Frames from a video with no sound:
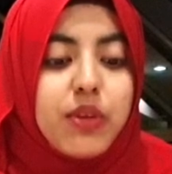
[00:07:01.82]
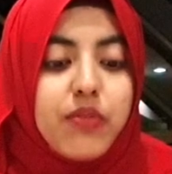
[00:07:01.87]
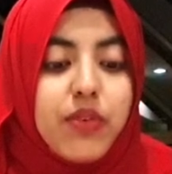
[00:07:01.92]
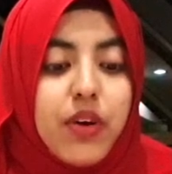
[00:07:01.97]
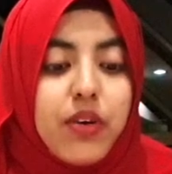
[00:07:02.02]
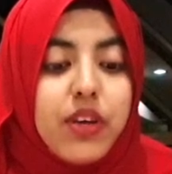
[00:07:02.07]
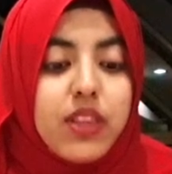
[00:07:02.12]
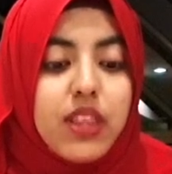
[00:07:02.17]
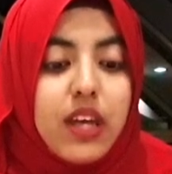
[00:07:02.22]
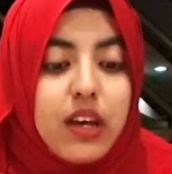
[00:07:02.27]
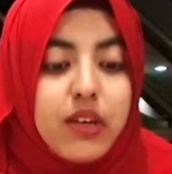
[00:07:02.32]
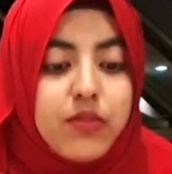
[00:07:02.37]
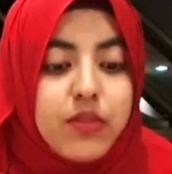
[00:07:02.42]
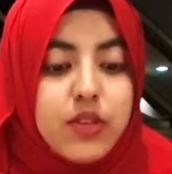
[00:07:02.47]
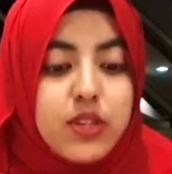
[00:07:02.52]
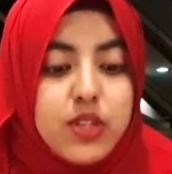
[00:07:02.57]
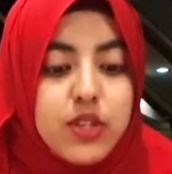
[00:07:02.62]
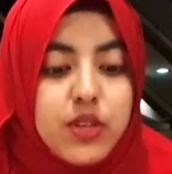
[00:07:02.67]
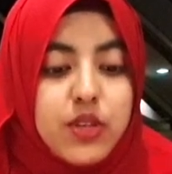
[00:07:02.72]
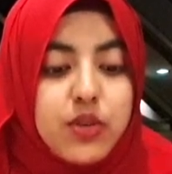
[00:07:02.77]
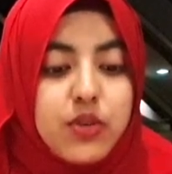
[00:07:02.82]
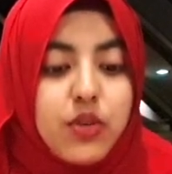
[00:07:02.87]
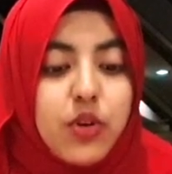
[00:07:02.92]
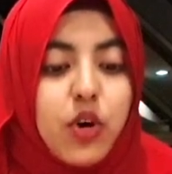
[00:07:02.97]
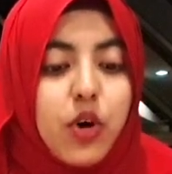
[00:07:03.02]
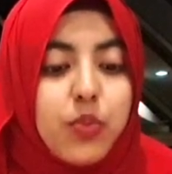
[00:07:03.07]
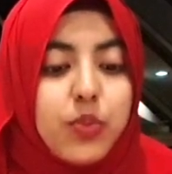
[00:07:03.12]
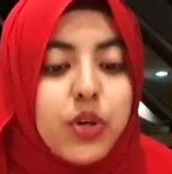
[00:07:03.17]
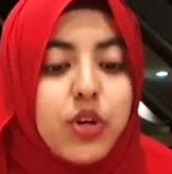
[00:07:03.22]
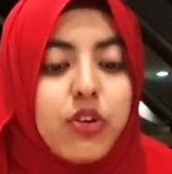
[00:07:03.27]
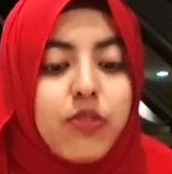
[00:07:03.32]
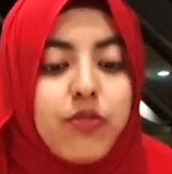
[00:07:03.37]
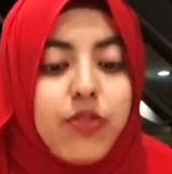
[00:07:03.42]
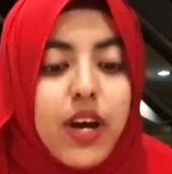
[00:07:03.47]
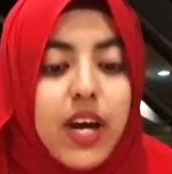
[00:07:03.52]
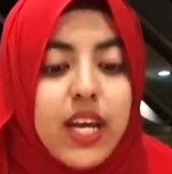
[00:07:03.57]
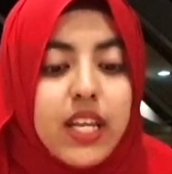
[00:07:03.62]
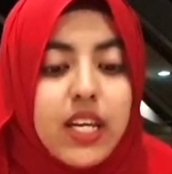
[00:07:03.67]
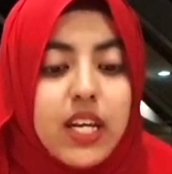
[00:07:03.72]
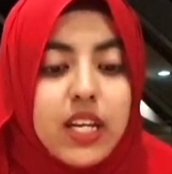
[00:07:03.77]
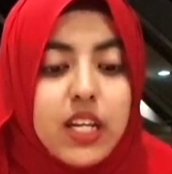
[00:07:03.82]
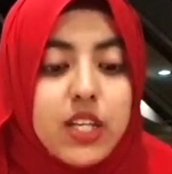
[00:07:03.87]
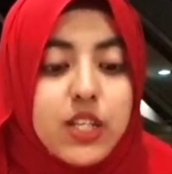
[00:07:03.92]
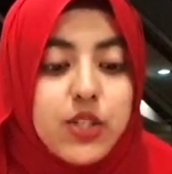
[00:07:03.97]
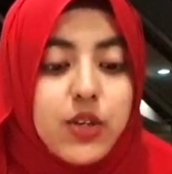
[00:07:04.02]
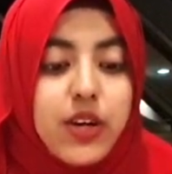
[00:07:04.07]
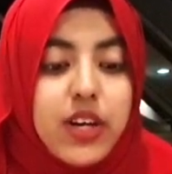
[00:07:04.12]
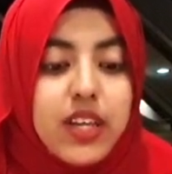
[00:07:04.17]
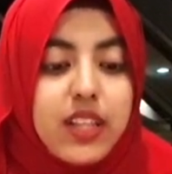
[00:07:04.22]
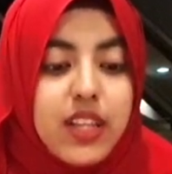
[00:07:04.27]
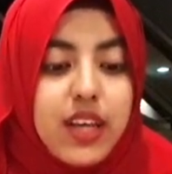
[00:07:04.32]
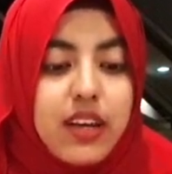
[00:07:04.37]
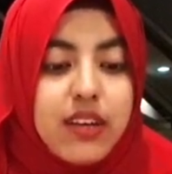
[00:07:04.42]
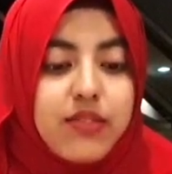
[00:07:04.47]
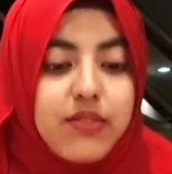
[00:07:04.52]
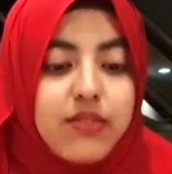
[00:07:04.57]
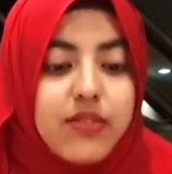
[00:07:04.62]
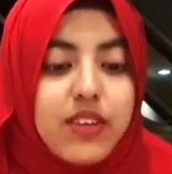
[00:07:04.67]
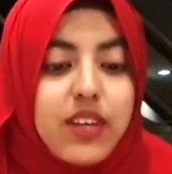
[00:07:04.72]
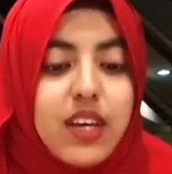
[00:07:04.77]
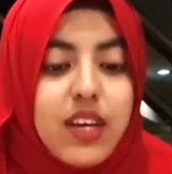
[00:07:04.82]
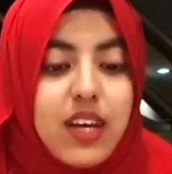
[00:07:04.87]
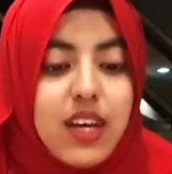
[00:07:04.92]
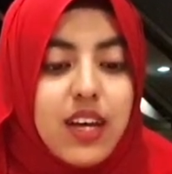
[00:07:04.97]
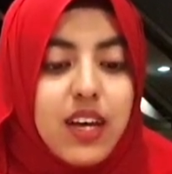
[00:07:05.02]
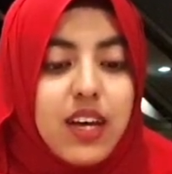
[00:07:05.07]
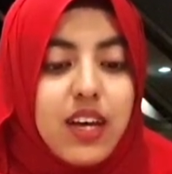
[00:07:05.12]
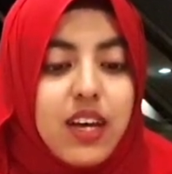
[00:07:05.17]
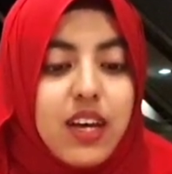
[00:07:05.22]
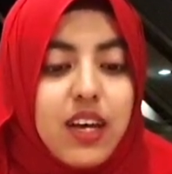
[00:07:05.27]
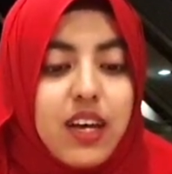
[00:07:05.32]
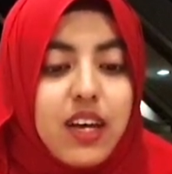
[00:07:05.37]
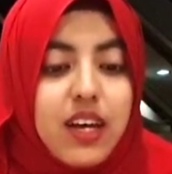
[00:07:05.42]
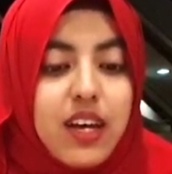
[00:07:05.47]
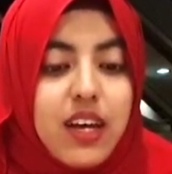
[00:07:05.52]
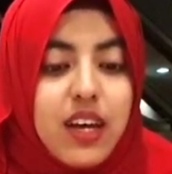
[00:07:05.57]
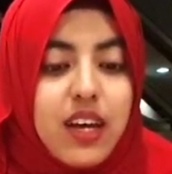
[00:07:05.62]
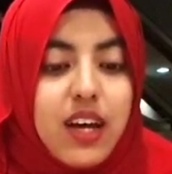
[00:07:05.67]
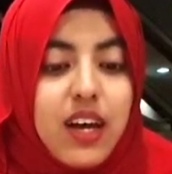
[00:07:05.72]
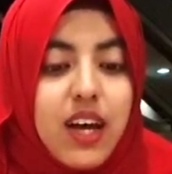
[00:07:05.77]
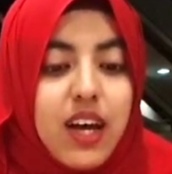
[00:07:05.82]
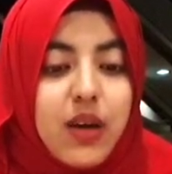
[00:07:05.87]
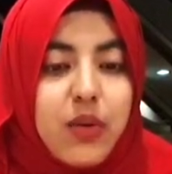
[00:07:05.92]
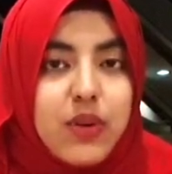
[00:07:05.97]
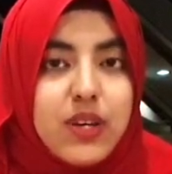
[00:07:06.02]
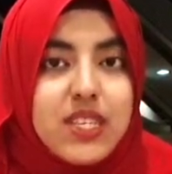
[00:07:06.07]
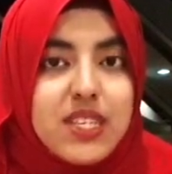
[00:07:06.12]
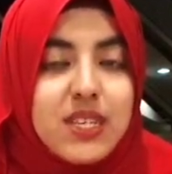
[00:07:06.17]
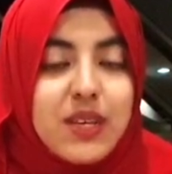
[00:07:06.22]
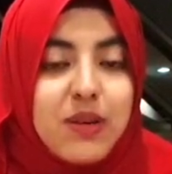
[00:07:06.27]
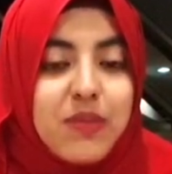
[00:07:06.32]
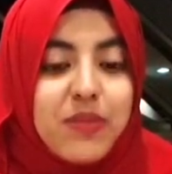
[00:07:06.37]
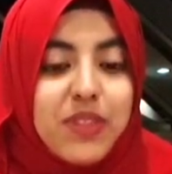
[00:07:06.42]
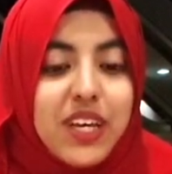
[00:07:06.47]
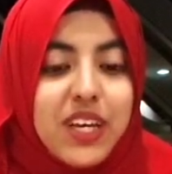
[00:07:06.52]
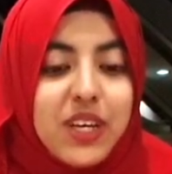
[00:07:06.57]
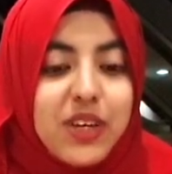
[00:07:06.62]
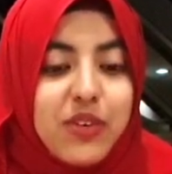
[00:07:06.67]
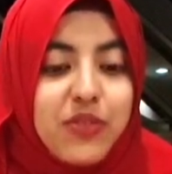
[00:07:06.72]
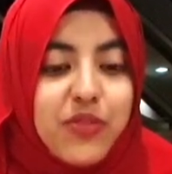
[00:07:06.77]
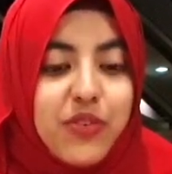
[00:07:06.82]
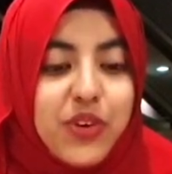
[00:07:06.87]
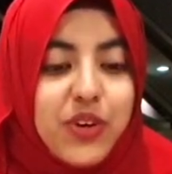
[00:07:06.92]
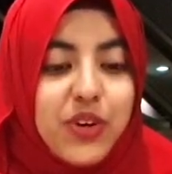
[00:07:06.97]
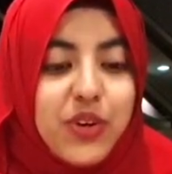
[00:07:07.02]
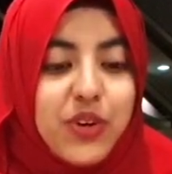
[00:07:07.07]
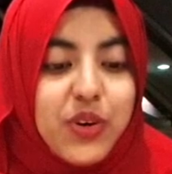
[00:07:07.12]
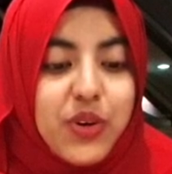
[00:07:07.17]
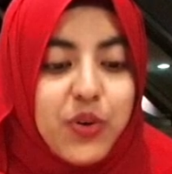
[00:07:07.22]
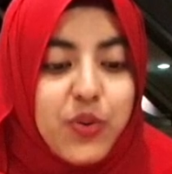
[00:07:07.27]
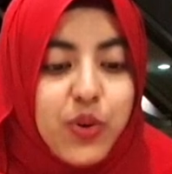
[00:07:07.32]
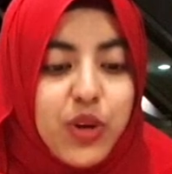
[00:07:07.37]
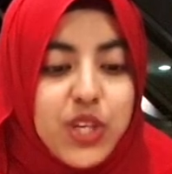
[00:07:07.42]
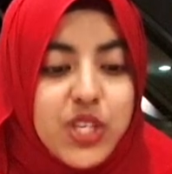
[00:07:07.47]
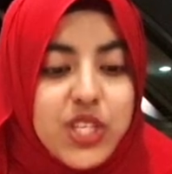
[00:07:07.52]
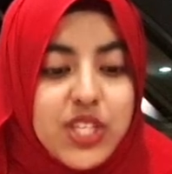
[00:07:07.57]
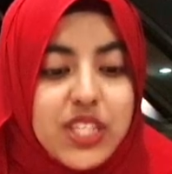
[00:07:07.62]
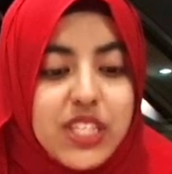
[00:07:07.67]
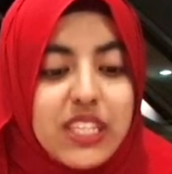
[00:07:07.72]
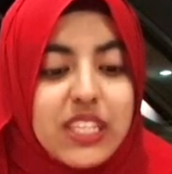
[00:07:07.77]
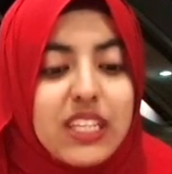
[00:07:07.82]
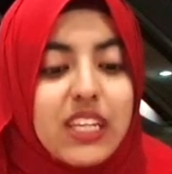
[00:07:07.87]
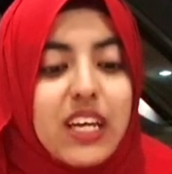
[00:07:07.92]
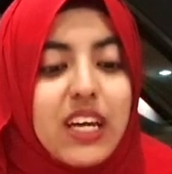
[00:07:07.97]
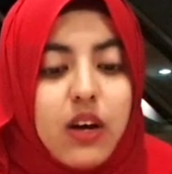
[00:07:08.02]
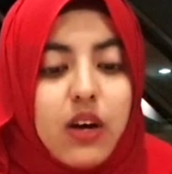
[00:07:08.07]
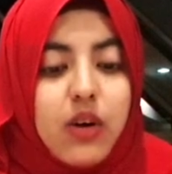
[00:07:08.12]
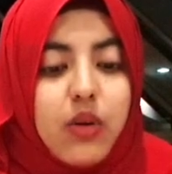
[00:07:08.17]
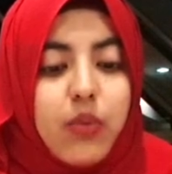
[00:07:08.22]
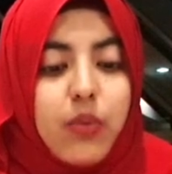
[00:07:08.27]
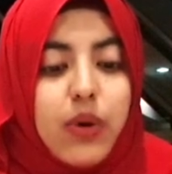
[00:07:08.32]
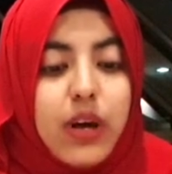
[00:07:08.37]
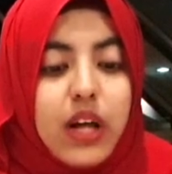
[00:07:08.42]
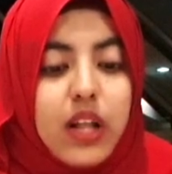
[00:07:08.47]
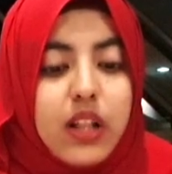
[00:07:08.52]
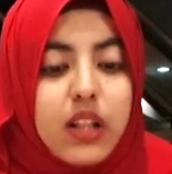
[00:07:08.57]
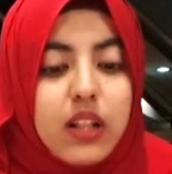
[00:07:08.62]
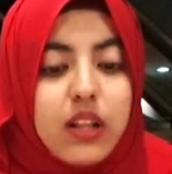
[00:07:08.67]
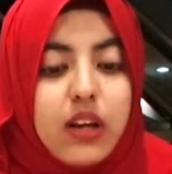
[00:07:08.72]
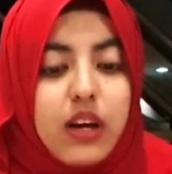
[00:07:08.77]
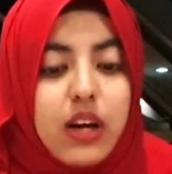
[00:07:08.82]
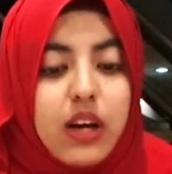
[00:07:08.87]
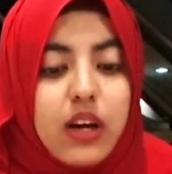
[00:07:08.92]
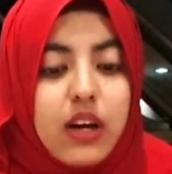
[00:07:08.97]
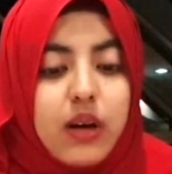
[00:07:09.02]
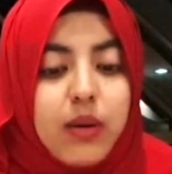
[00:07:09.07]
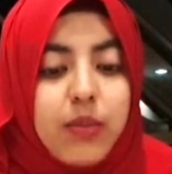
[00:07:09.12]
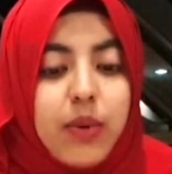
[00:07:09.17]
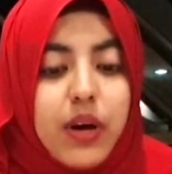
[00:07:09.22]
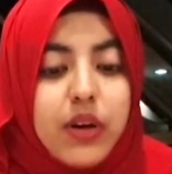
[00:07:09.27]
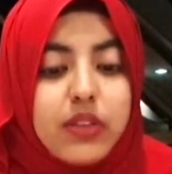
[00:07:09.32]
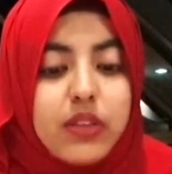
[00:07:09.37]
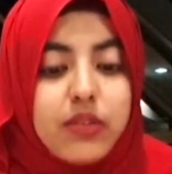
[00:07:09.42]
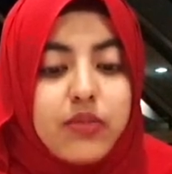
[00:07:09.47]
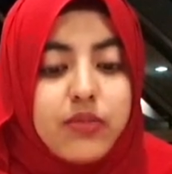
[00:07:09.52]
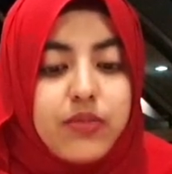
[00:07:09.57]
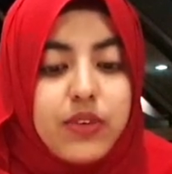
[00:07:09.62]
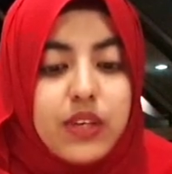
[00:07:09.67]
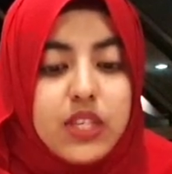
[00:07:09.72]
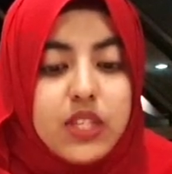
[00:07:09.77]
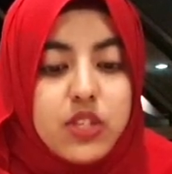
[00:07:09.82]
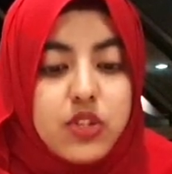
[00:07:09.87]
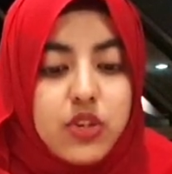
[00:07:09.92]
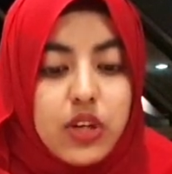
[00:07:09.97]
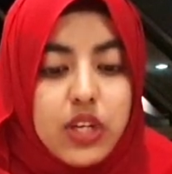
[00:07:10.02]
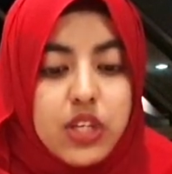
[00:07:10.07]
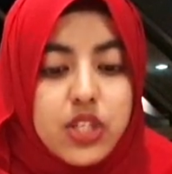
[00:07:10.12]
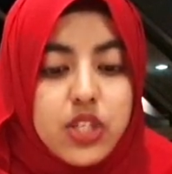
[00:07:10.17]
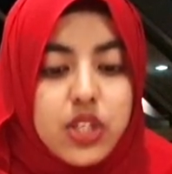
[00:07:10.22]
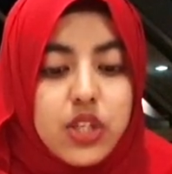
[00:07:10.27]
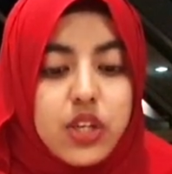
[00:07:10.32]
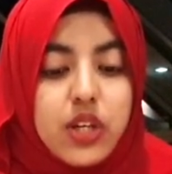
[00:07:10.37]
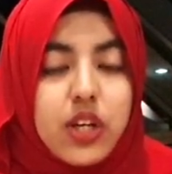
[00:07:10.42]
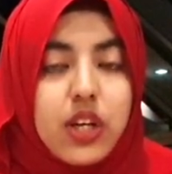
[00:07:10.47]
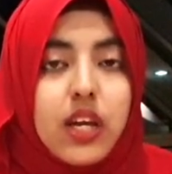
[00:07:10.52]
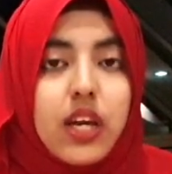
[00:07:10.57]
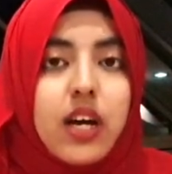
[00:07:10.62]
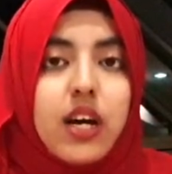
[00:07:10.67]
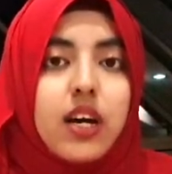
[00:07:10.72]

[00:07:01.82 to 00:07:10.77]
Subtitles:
very thankful to you. Hope you're fine and enjoying life." Hi Wassam, thank you for your question. Well, about the fee structure,